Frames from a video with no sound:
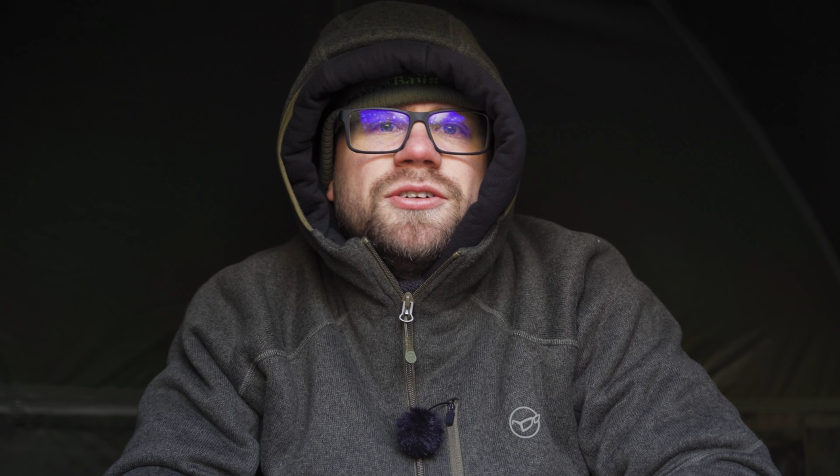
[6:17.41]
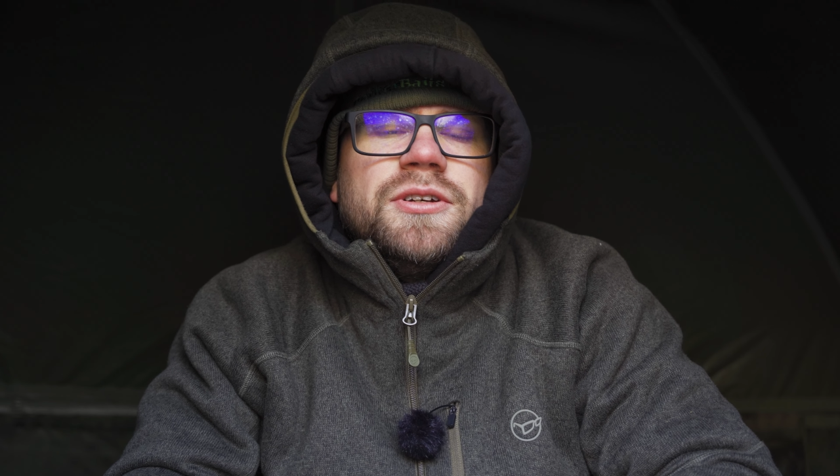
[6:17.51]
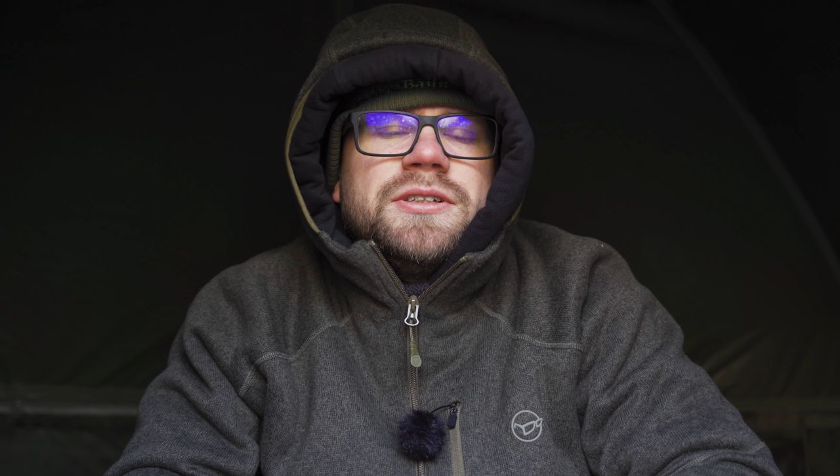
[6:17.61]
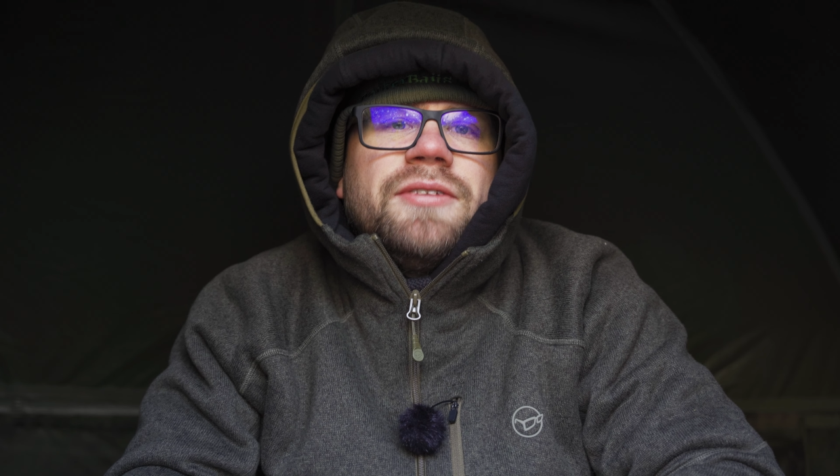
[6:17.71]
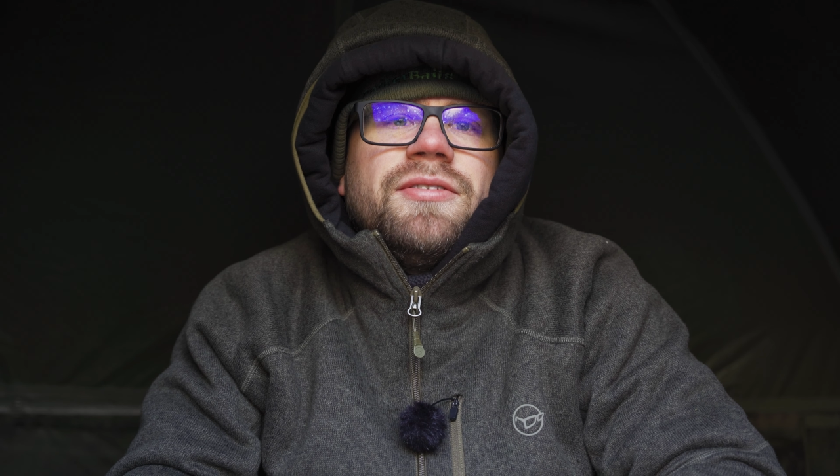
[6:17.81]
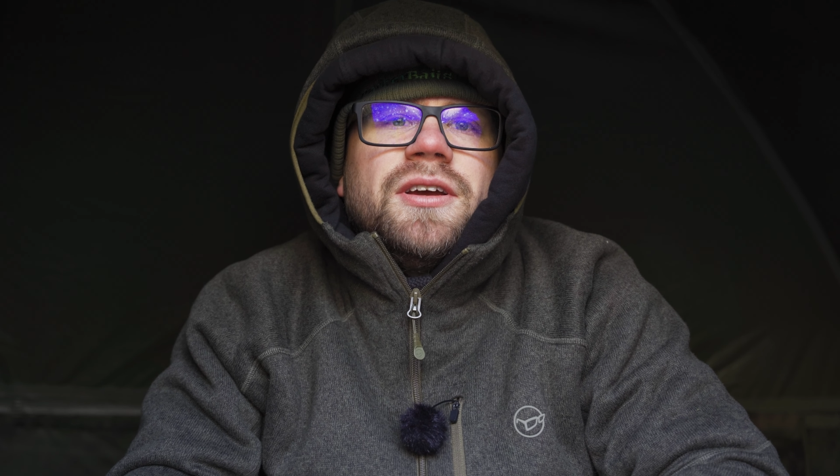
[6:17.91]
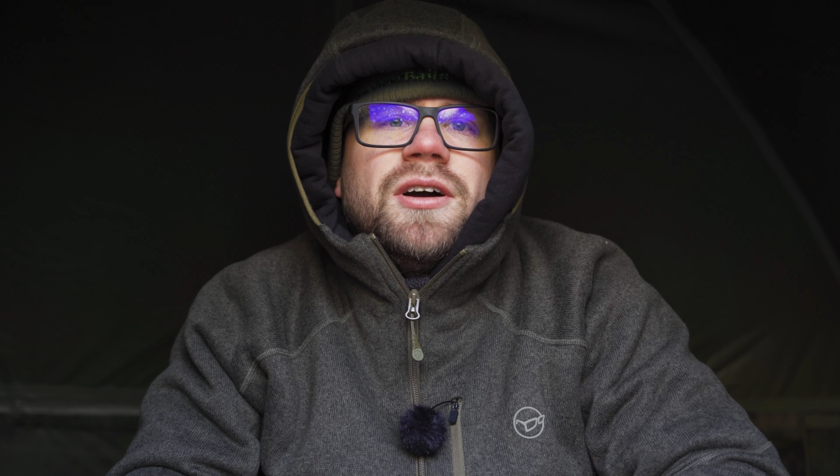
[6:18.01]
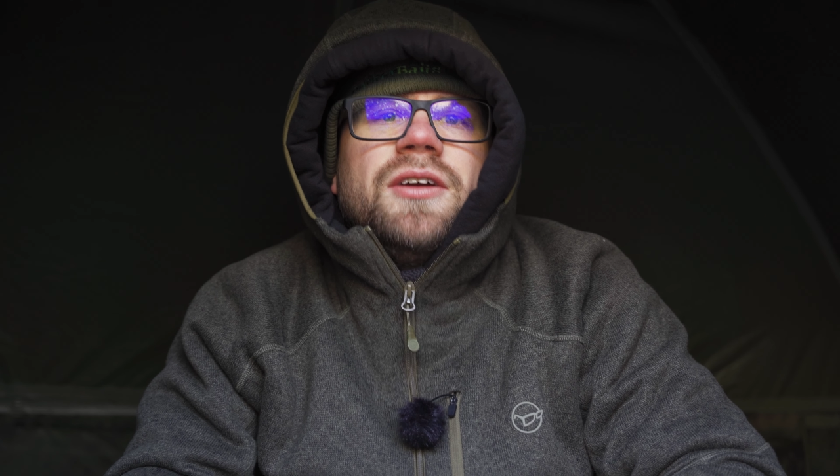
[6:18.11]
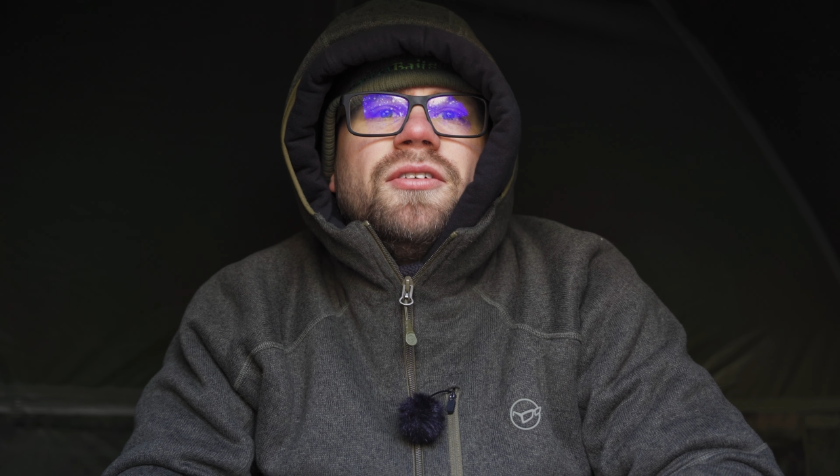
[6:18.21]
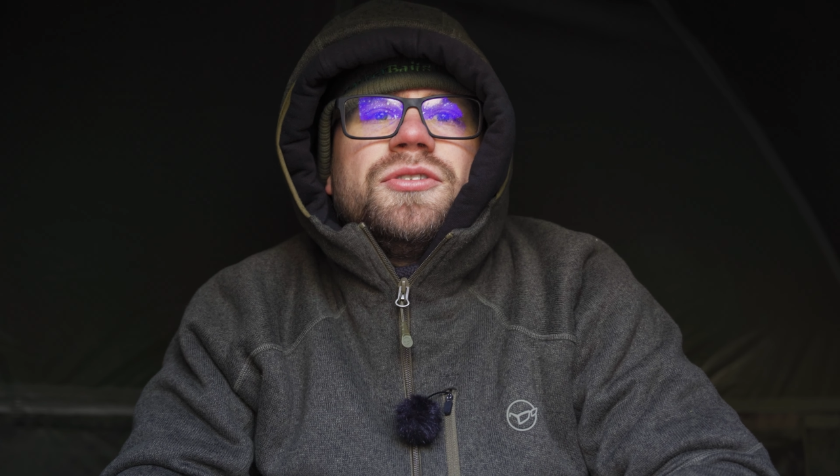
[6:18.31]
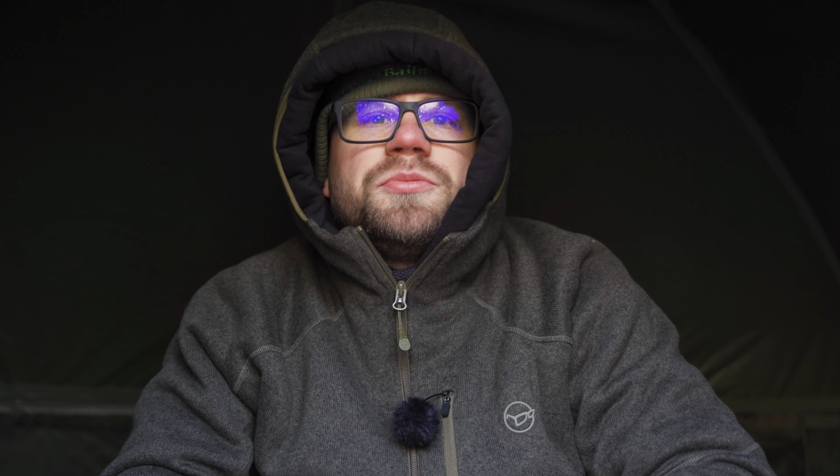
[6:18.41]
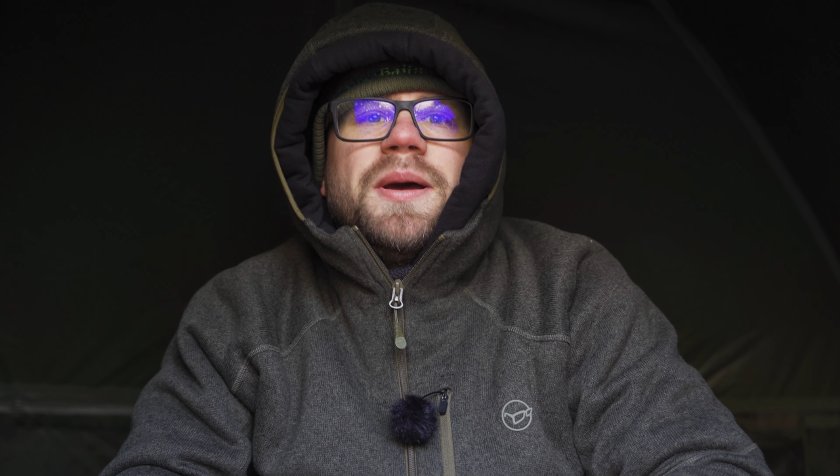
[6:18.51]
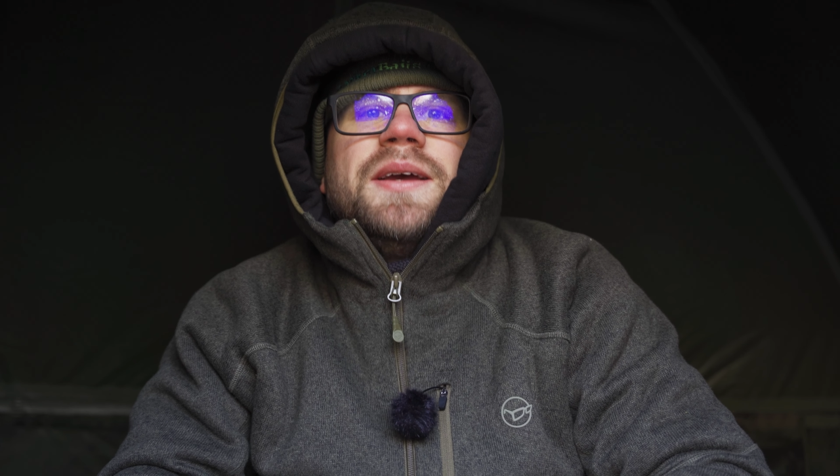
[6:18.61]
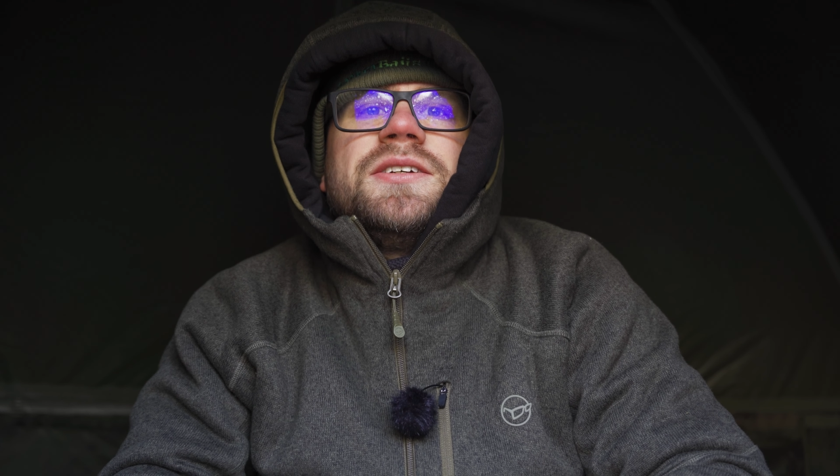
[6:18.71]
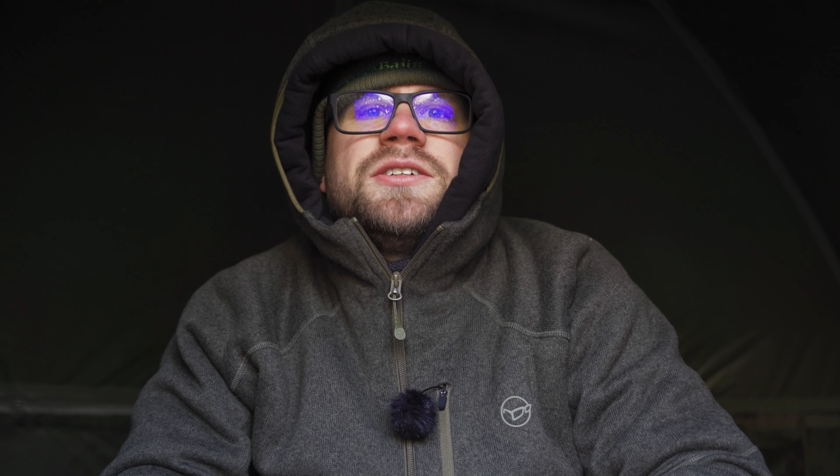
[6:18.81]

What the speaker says: so it's definitely got enough space